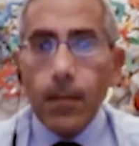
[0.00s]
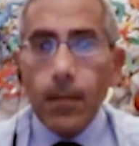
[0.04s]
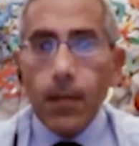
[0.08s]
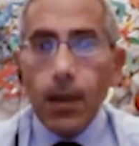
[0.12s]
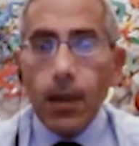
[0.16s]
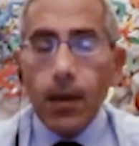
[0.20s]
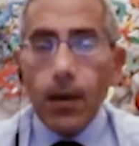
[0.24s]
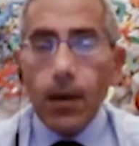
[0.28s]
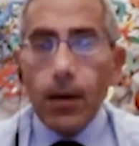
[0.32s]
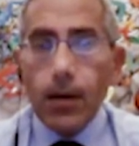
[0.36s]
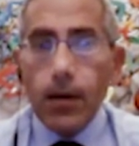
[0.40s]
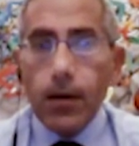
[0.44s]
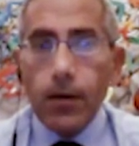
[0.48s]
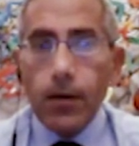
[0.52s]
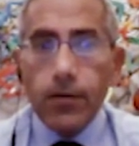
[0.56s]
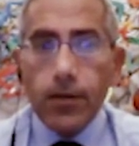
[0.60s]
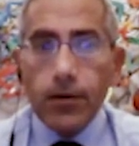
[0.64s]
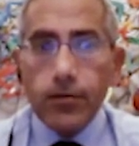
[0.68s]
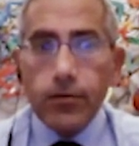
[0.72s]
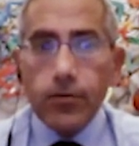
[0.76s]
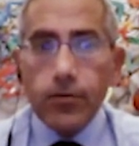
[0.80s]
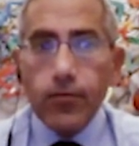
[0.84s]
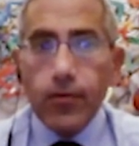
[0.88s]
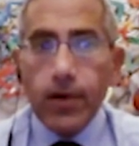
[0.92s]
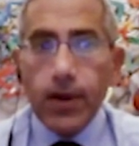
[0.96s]

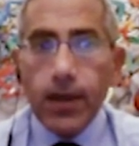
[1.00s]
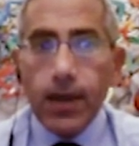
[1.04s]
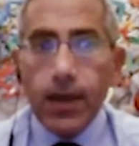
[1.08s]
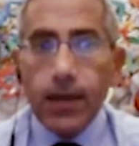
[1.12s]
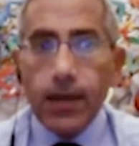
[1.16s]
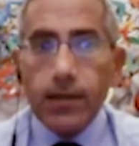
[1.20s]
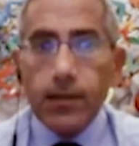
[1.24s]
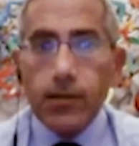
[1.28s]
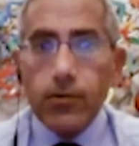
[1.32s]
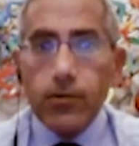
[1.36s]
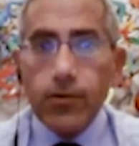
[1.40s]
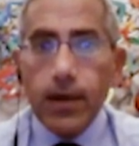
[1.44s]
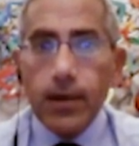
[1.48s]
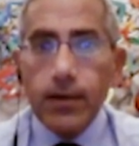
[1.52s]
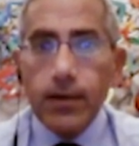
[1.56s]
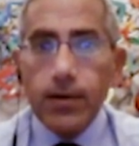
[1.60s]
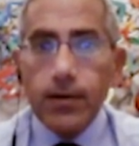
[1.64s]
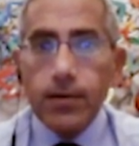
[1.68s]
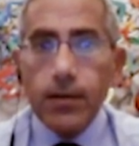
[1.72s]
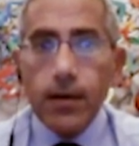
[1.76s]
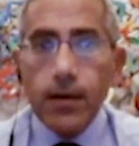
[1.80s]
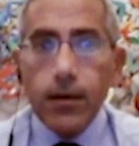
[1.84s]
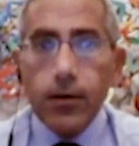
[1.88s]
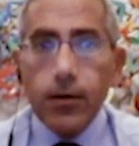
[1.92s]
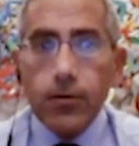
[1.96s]
Another way to look at
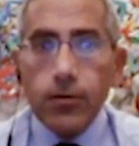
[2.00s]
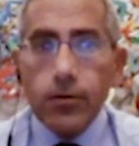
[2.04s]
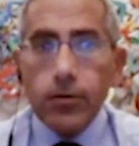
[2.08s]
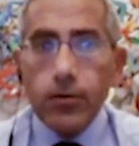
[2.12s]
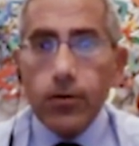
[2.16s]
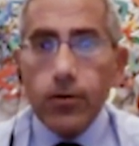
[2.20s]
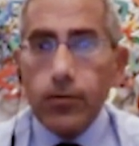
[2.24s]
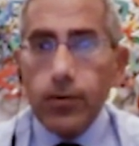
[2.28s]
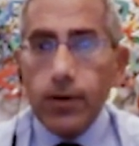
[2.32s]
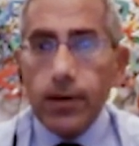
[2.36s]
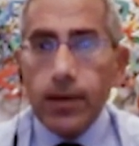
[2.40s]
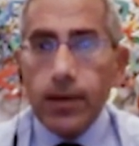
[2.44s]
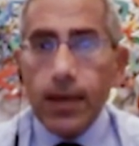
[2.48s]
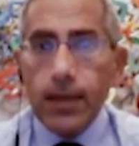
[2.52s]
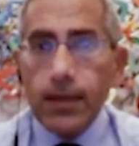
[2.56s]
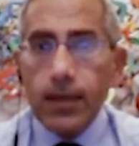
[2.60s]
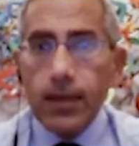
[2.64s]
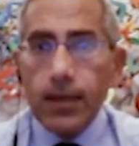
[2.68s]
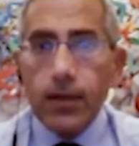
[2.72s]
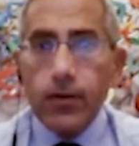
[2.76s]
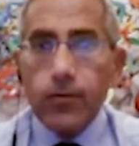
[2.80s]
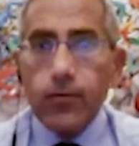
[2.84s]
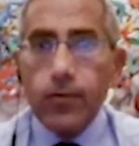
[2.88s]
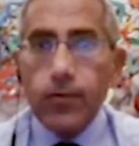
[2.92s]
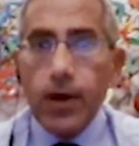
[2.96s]
it. So again,
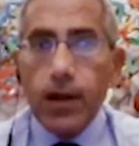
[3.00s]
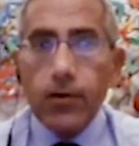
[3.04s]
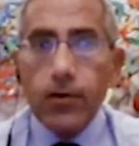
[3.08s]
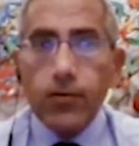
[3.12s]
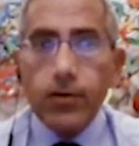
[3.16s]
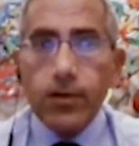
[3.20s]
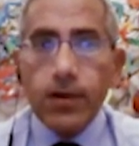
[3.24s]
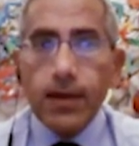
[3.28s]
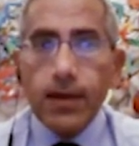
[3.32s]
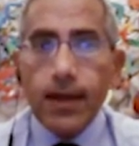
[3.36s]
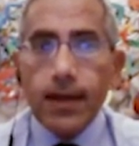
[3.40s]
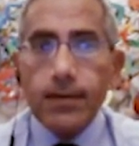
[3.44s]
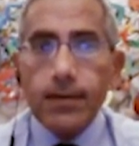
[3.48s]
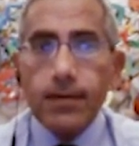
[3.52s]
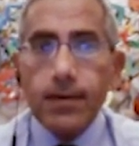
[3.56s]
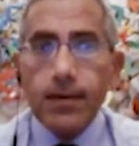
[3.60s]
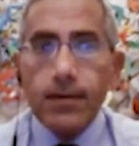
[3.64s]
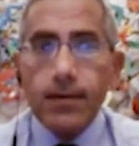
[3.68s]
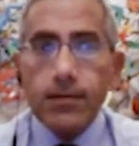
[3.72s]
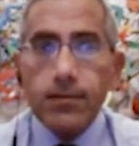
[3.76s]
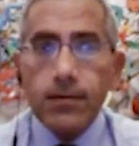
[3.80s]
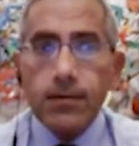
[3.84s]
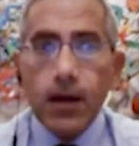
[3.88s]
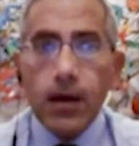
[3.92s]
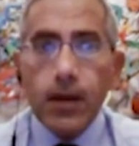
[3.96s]
here we are looking at the
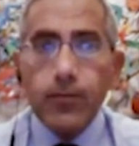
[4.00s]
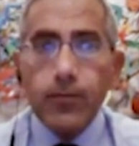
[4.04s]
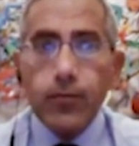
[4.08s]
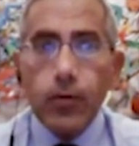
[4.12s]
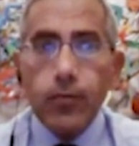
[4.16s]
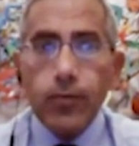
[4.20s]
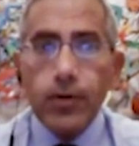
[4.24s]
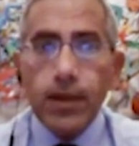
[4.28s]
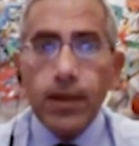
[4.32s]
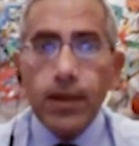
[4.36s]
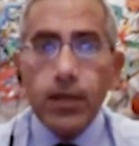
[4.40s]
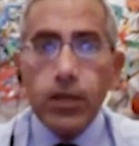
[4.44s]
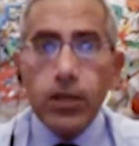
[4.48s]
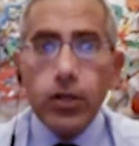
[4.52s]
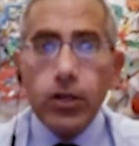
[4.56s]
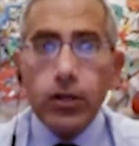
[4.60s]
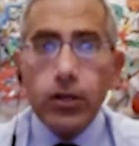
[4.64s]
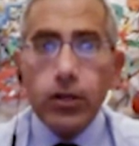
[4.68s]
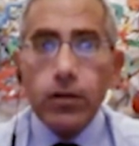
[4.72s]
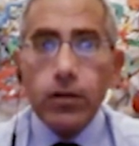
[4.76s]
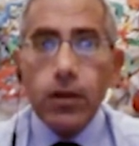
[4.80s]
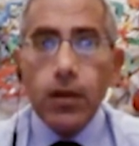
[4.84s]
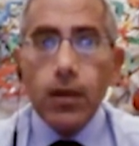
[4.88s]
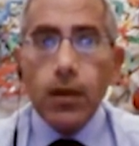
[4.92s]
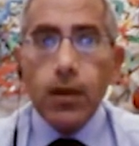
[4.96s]
entire
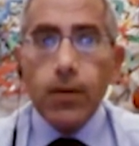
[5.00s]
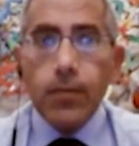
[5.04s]
population,